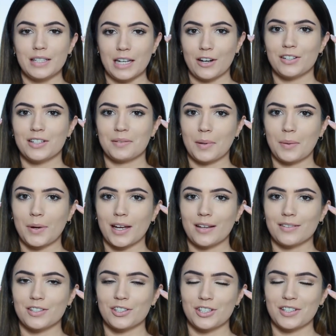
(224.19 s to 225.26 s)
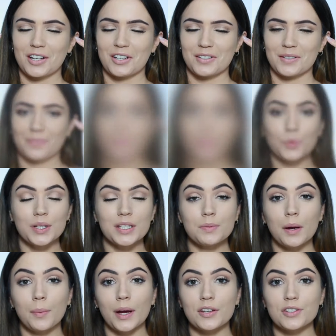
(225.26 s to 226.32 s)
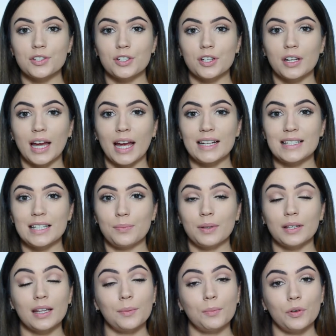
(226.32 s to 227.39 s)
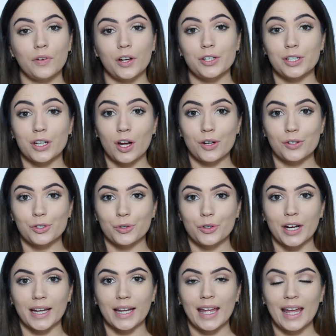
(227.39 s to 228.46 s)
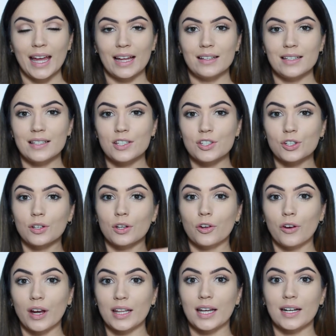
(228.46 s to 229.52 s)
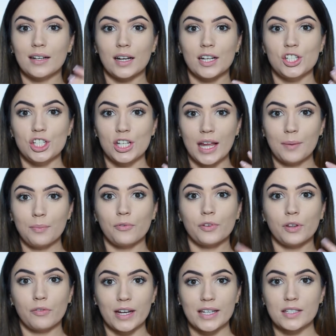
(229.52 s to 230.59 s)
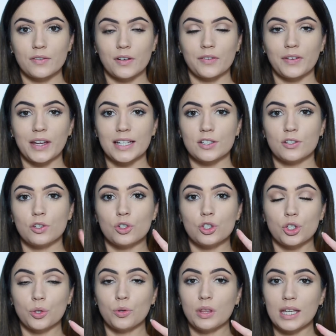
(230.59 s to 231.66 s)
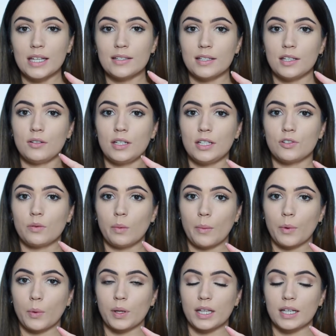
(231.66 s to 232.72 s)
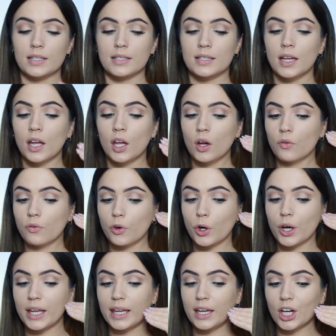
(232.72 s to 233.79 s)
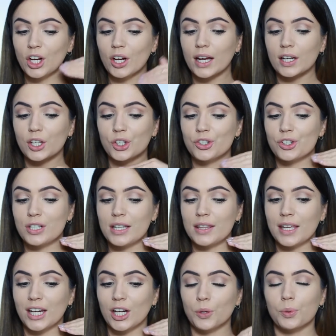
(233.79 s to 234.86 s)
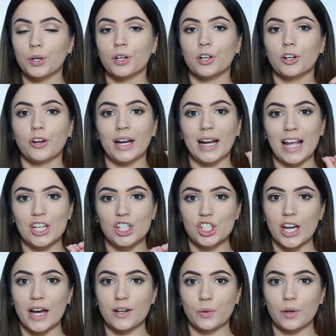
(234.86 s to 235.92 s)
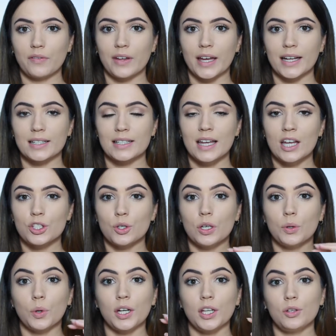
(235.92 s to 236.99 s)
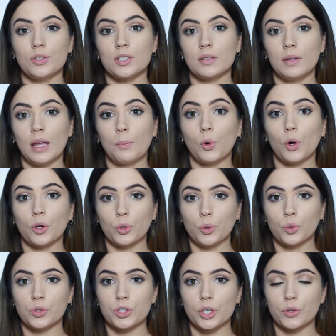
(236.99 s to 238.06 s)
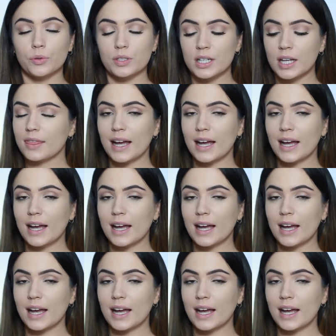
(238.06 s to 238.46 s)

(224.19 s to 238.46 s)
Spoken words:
Sarah does my brows, she's awesome. So once my brows are done, I typically move on to contouring, and this is gonna create that nice shape for the rest of our face. So there's two things that you need to remember with this. For here and underneath here, we're going to create a shadow effect. So you want to use something more cool toned.